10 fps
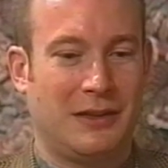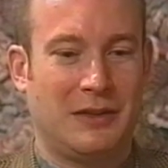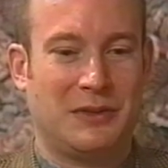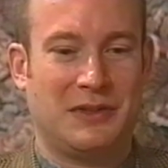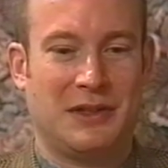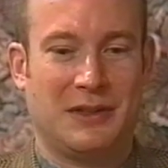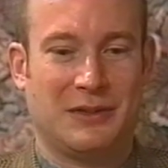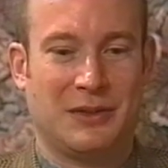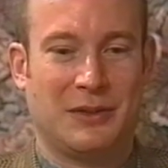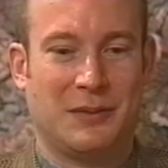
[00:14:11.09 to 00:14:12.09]
interesting
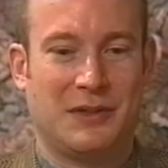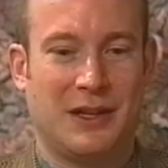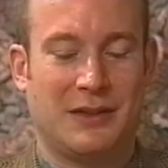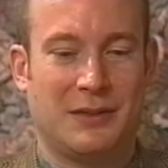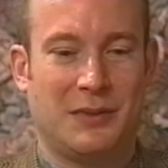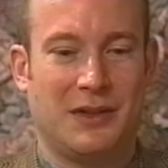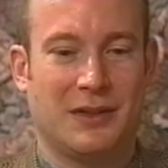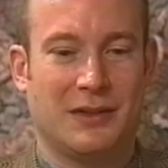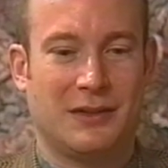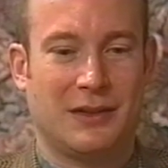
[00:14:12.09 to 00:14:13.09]
circumstances
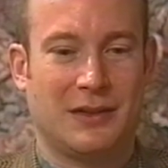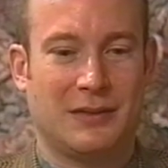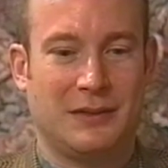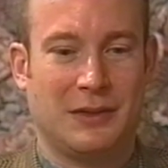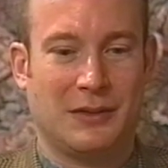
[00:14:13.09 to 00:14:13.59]
because uh,